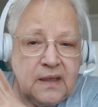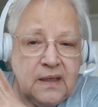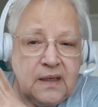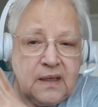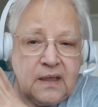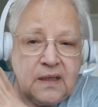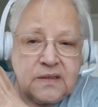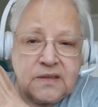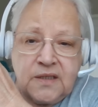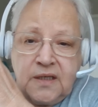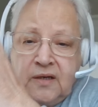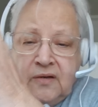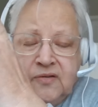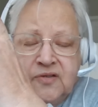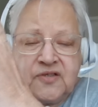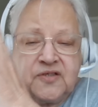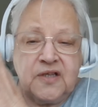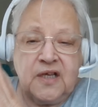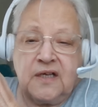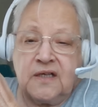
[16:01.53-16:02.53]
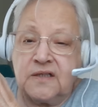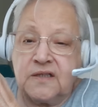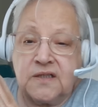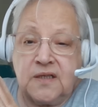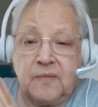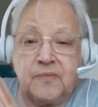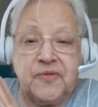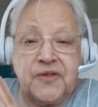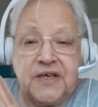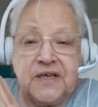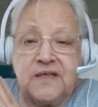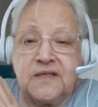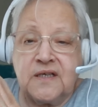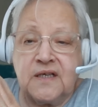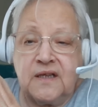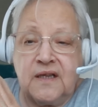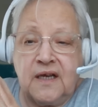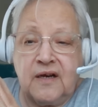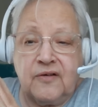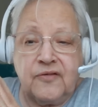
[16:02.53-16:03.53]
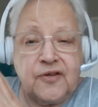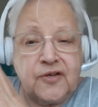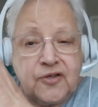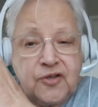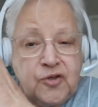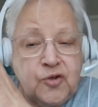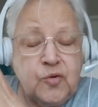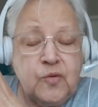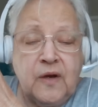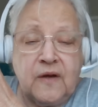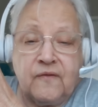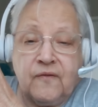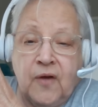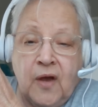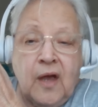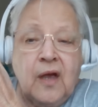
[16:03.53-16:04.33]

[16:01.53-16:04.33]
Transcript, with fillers: Because there's th some things in there that you have